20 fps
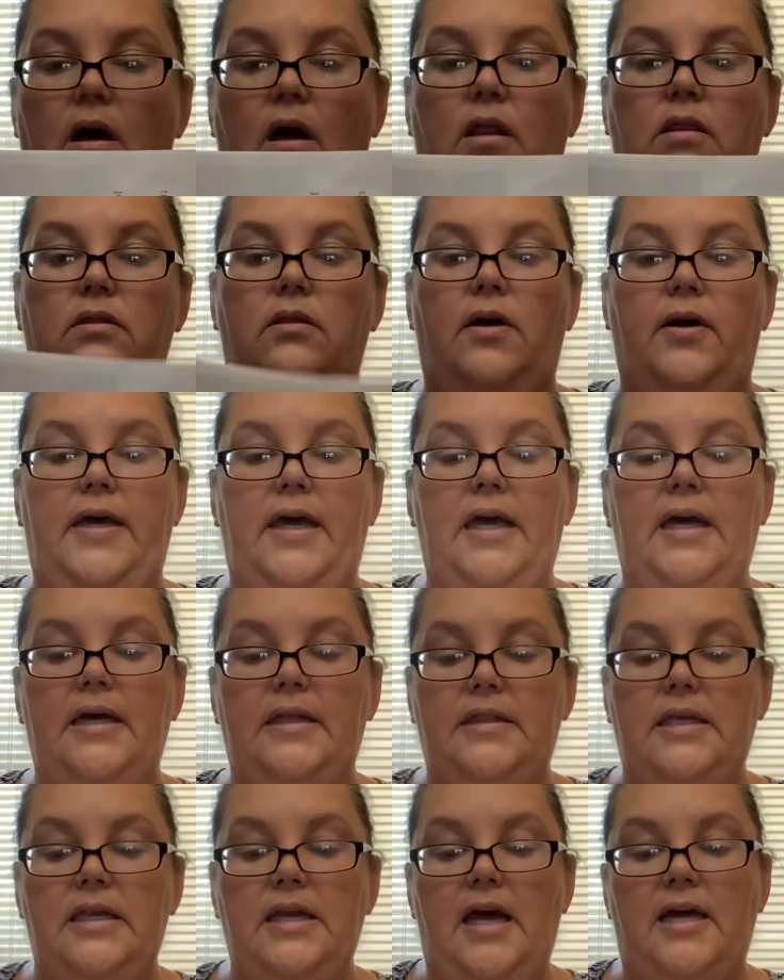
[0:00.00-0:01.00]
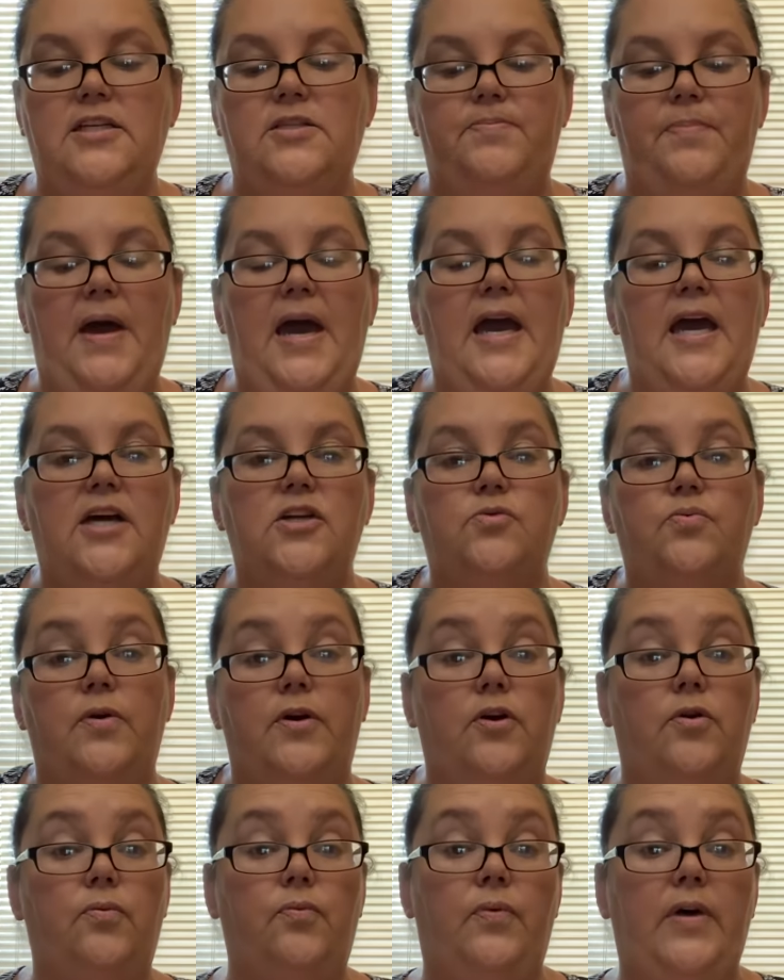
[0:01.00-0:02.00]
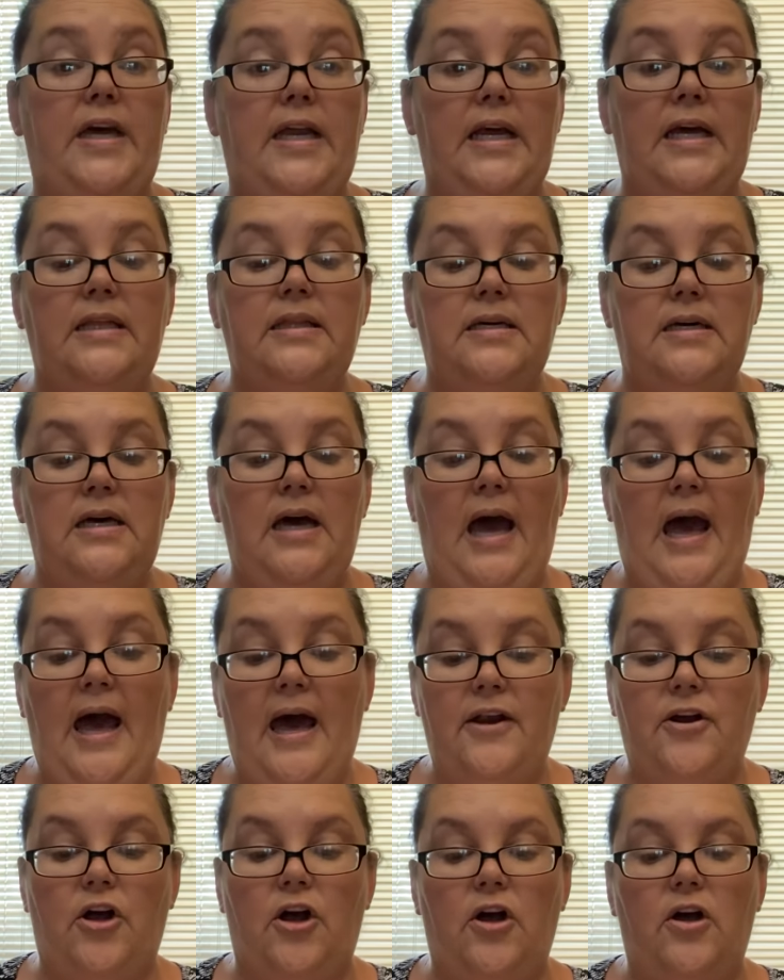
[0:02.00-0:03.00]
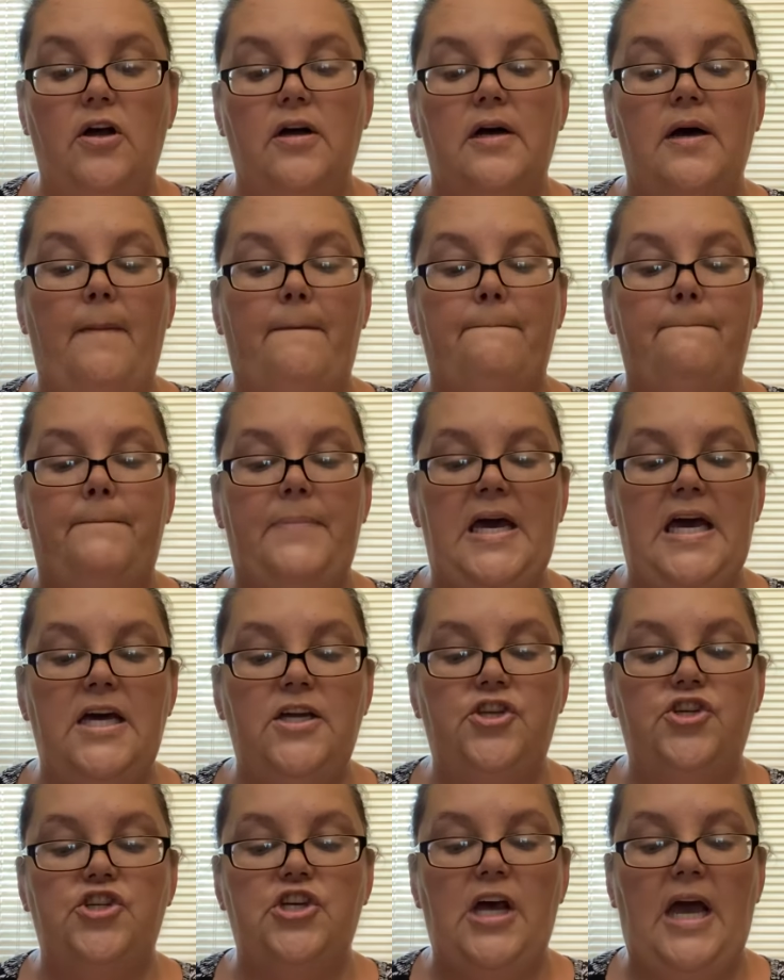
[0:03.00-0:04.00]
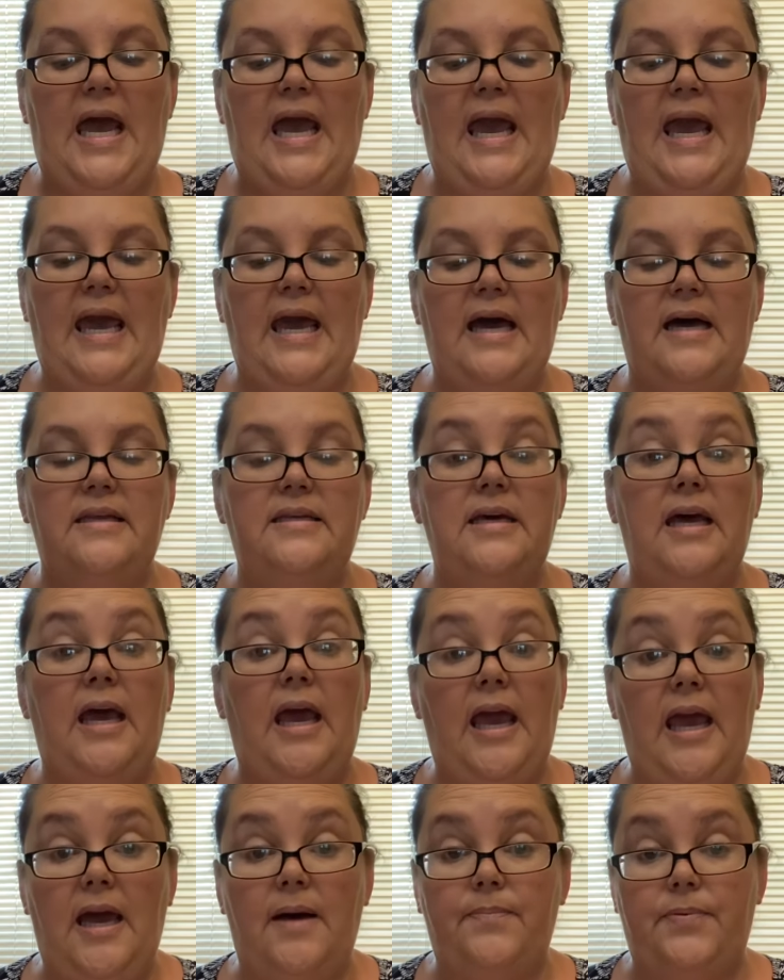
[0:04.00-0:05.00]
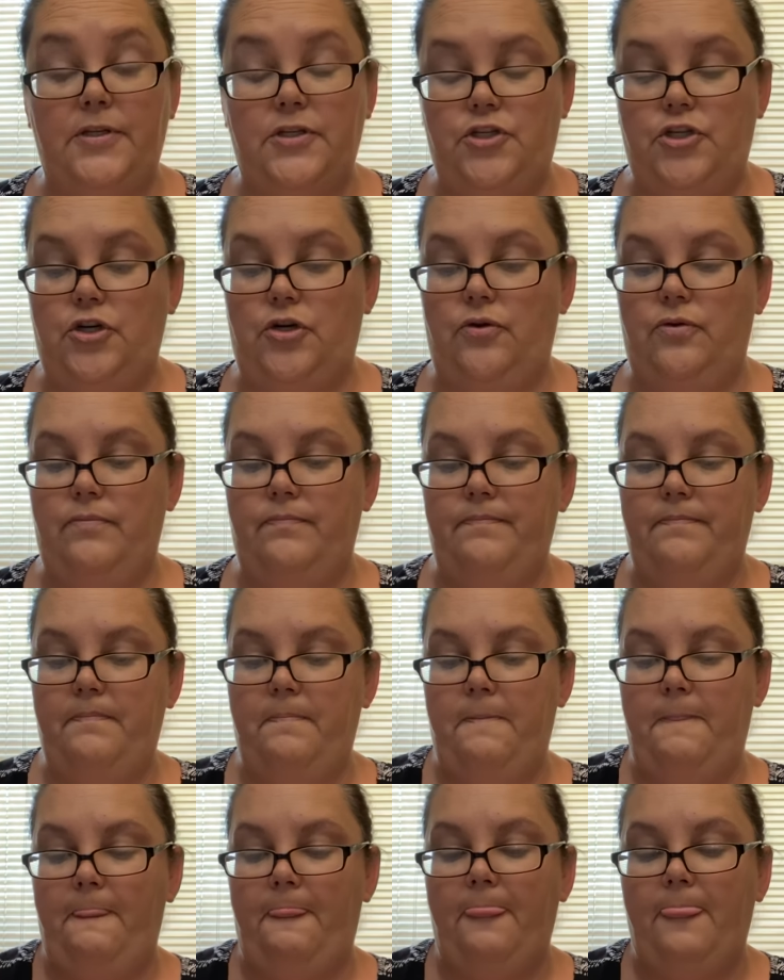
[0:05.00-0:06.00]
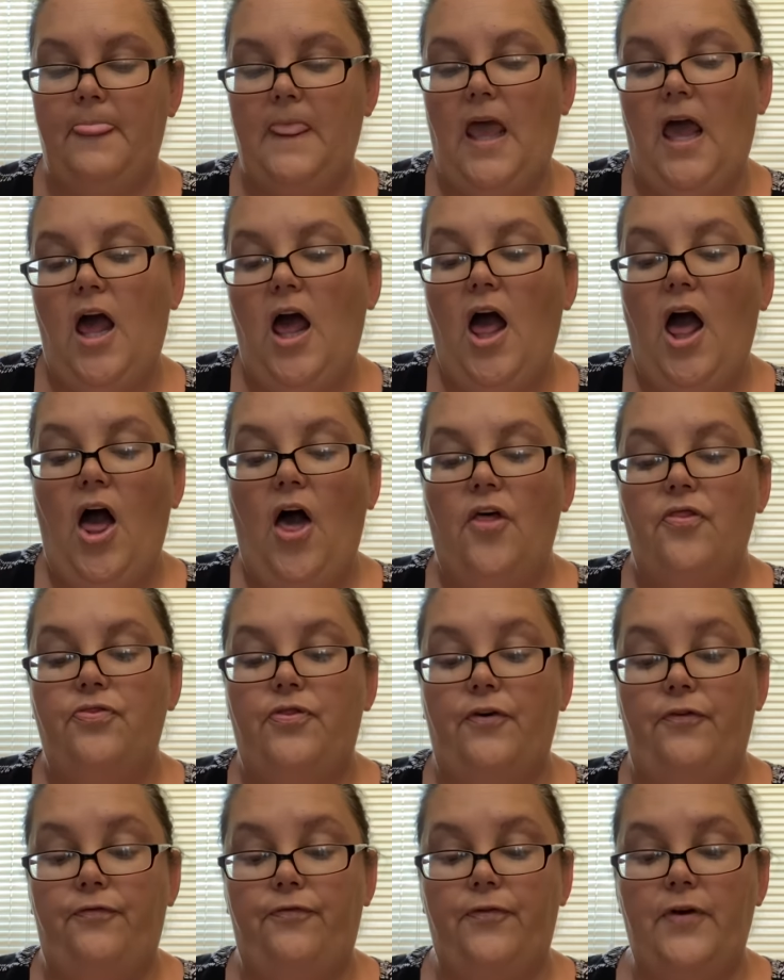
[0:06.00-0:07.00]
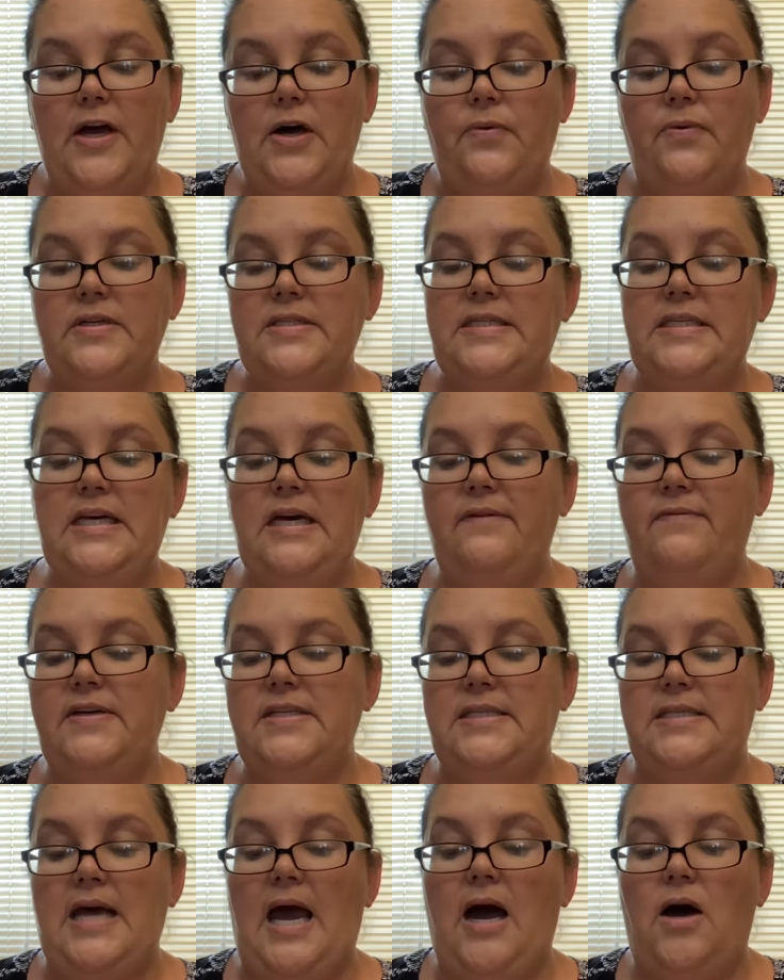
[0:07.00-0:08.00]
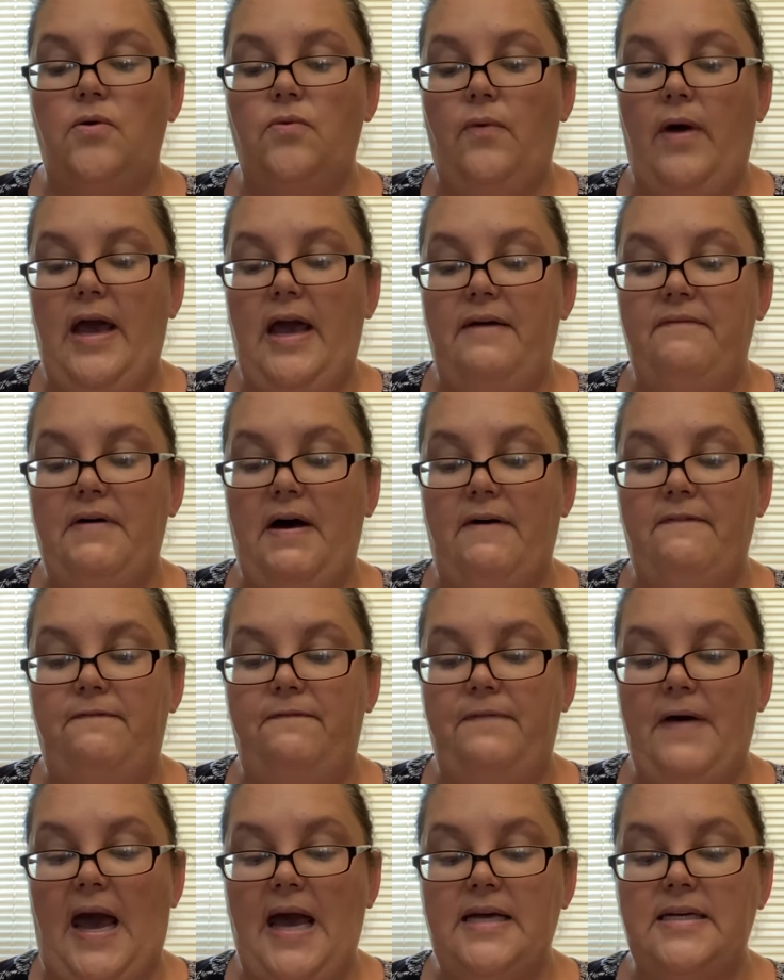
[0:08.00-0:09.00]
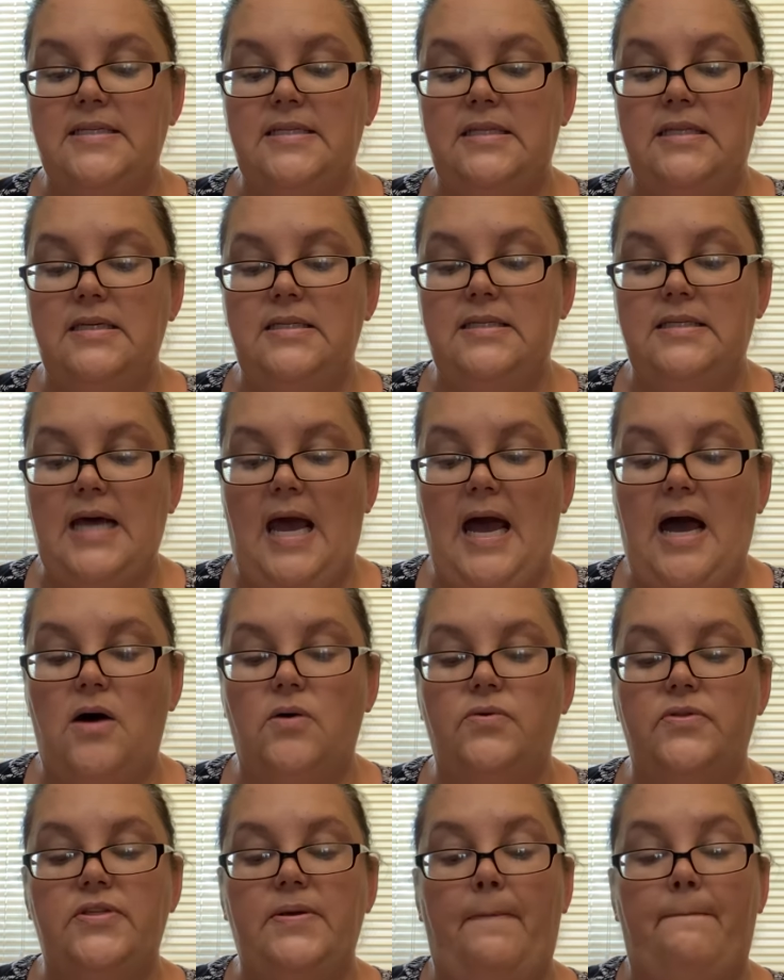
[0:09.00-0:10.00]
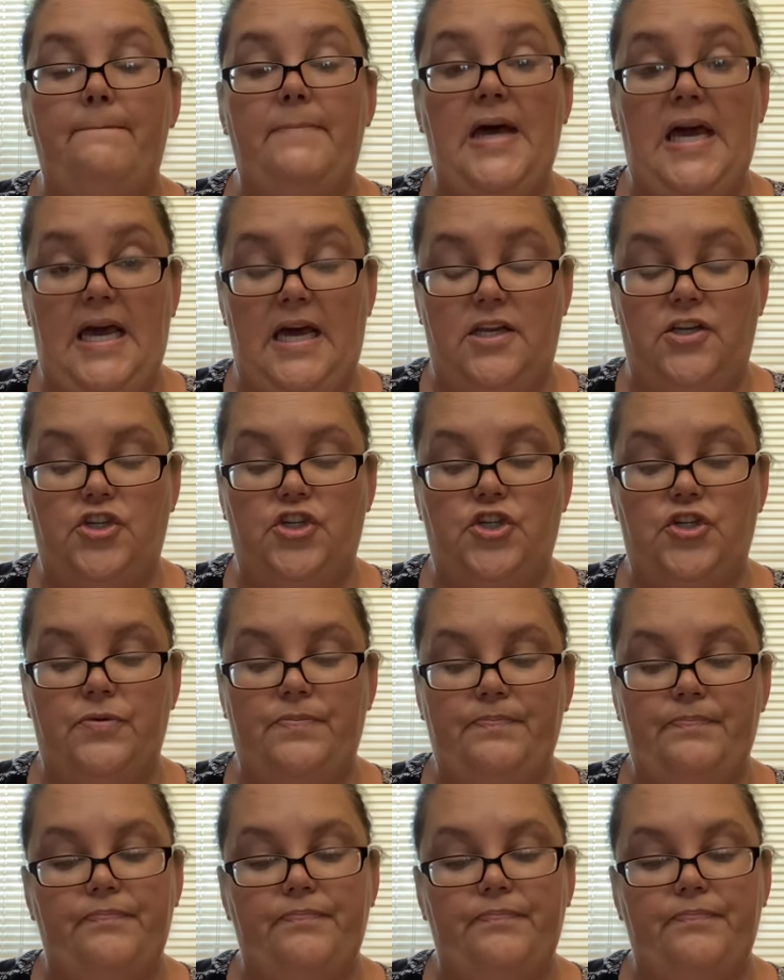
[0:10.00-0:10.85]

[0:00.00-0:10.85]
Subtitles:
Looking at the next page, we are reading the header, pitch and amplitude. The frequency of a sound wave affects the sound's pitch.